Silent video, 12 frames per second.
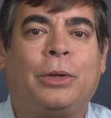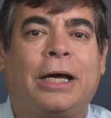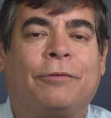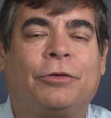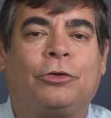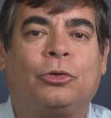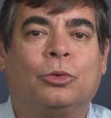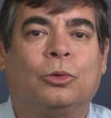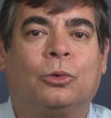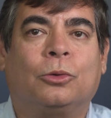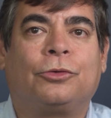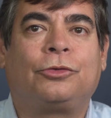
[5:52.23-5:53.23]
have the
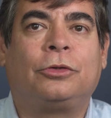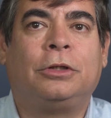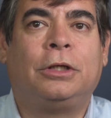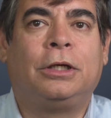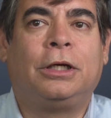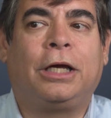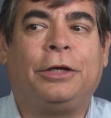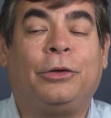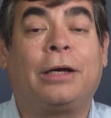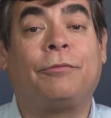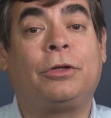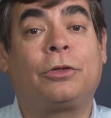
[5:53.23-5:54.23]
tools and you
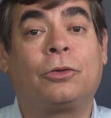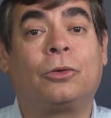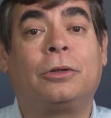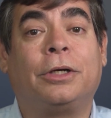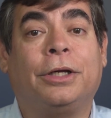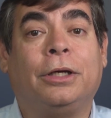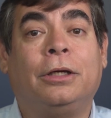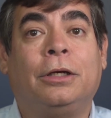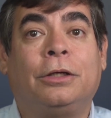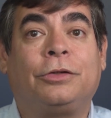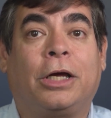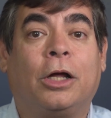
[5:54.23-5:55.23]
have the authority
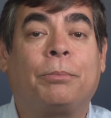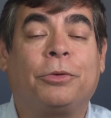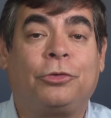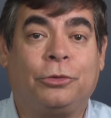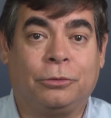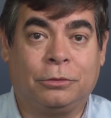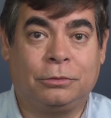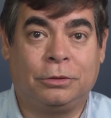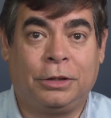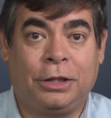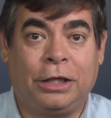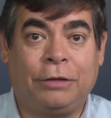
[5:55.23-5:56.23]
to help a student,
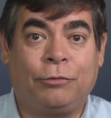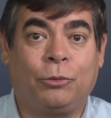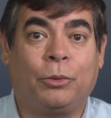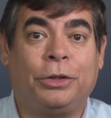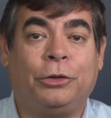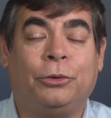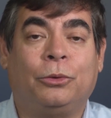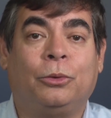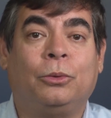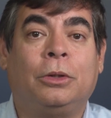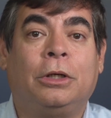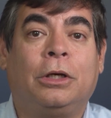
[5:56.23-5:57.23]
even when
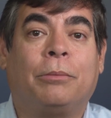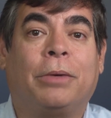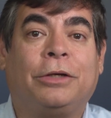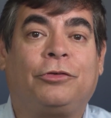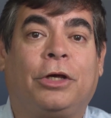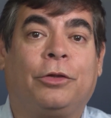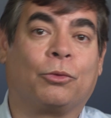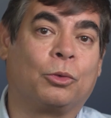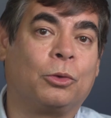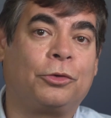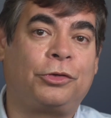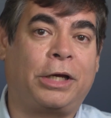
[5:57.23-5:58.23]
you might say the
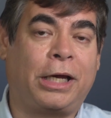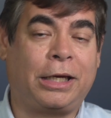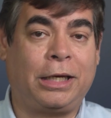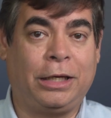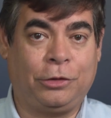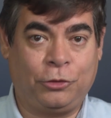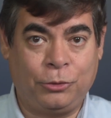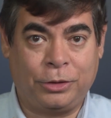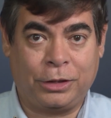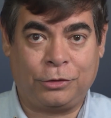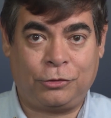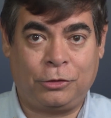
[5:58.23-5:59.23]
rules say I can't do
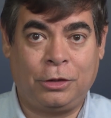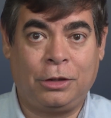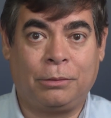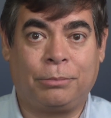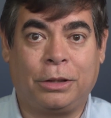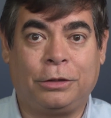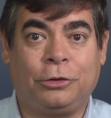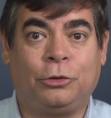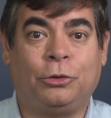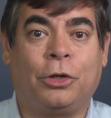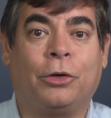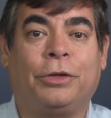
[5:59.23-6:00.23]
this, but
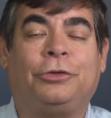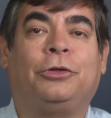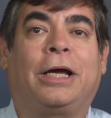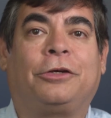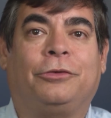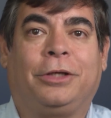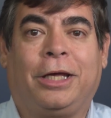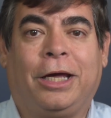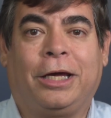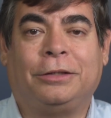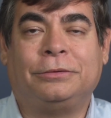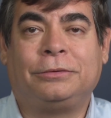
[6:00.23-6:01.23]
you know that you actually can.